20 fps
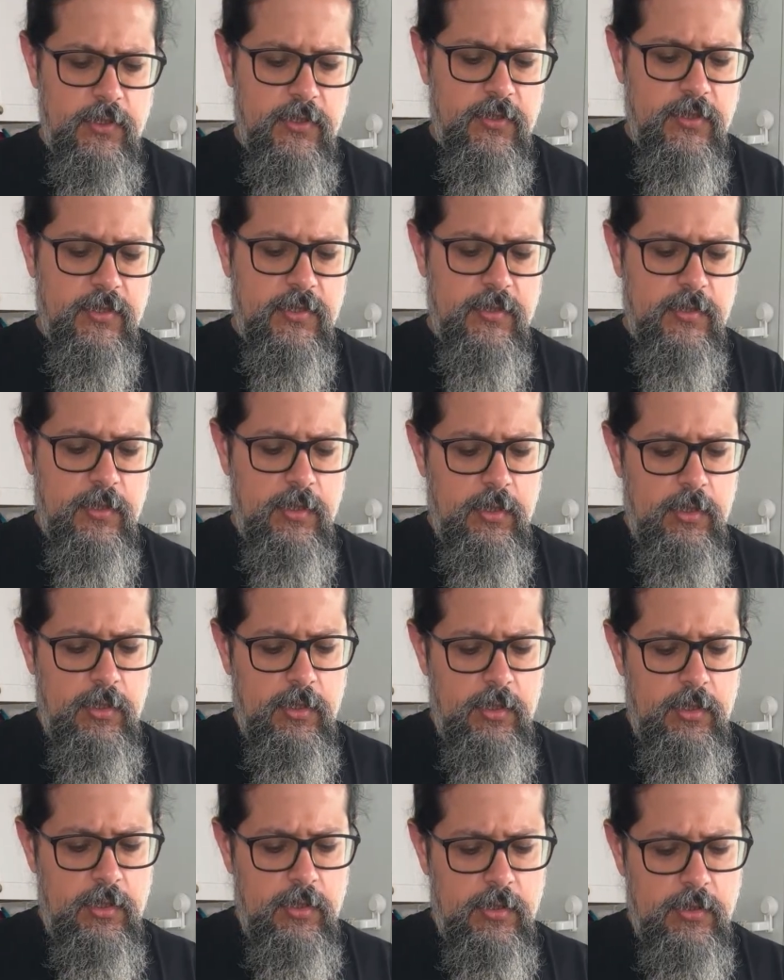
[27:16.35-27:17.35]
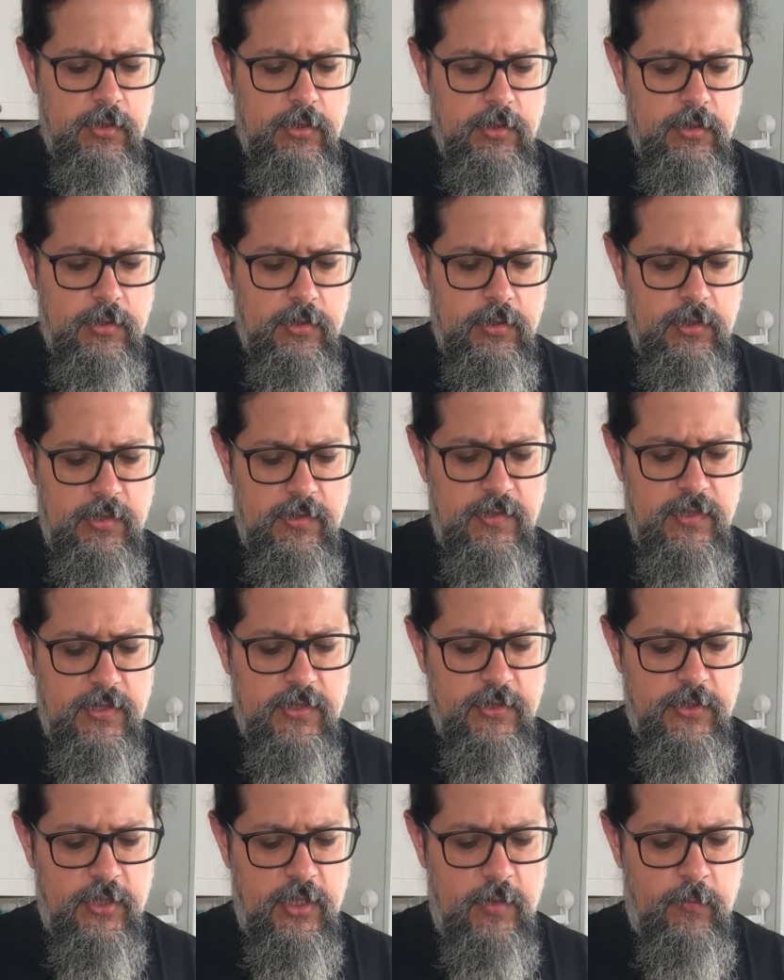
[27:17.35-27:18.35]
Is the
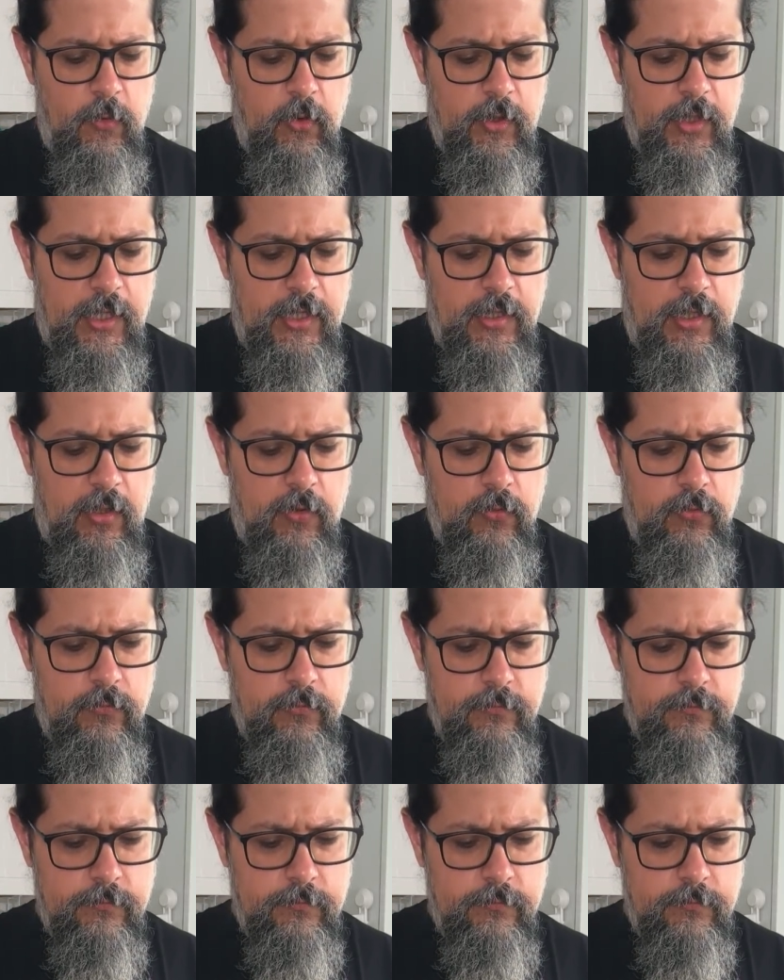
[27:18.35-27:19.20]
stream okay now?